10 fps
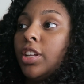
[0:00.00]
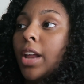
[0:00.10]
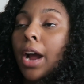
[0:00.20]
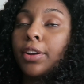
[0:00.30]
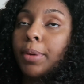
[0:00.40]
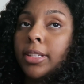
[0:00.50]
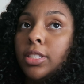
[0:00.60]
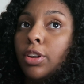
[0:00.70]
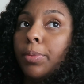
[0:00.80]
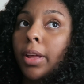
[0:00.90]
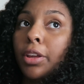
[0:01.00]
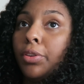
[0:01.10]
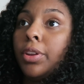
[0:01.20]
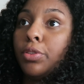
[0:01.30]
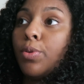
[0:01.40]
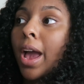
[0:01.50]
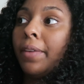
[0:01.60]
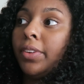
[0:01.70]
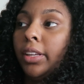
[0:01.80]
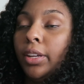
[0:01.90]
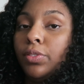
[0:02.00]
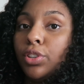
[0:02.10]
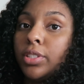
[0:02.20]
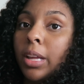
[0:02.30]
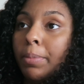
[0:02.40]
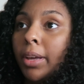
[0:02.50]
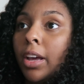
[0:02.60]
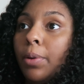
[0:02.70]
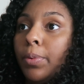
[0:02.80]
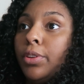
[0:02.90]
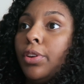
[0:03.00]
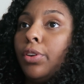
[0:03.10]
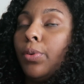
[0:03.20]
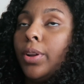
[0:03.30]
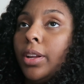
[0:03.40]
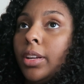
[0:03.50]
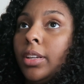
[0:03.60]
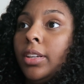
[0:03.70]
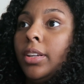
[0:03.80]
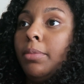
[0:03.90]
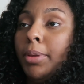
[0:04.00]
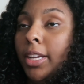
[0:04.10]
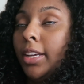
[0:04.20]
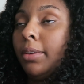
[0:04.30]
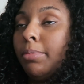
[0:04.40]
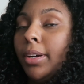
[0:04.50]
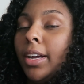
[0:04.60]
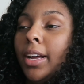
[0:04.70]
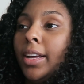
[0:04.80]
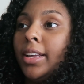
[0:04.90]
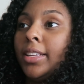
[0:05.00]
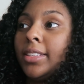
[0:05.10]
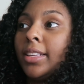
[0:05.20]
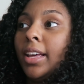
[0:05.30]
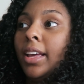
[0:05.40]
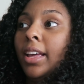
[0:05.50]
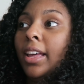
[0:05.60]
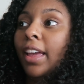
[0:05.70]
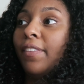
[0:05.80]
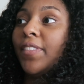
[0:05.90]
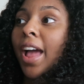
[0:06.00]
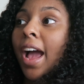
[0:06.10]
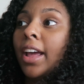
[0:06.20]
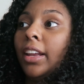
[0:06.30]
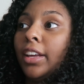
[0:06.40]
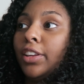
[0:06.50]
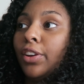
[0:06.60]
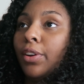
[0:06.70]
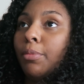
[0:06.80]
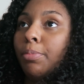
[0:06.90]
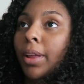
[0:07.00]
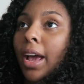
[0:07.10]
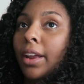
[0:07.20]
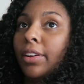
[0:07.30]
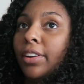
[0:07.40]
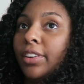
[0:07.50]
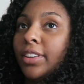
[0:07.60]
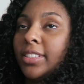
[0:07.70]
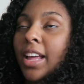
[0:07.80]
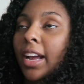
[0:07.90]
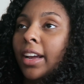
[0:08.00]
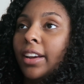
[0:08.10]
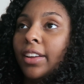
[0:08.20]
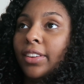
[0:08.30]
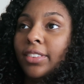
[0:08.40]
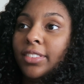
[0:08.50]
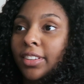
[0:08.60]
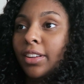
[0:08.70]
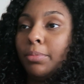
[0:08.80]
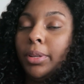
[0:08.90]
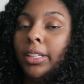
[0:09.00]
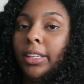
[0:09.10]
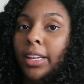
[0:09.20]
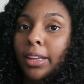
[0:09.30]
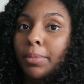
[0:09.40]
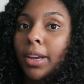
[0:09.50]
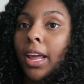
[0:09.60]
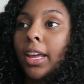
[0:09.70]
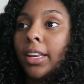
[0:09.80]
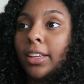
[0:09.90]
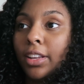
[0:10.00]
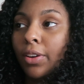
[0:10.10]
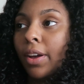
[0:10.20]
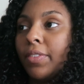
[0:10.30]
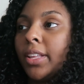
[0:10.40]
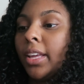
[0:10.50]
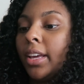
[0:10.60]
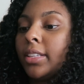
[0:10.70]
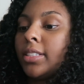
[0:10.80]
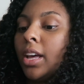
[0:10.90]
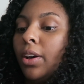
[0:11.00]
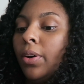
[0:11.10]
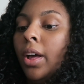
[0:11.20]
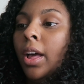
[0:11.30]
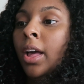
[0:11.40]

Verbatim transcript: the doctor basically told me, like, you have to lift your stomach up when you're going to pee, because if not, like, your bladder is not gonna completely eliminate, you know, everything. So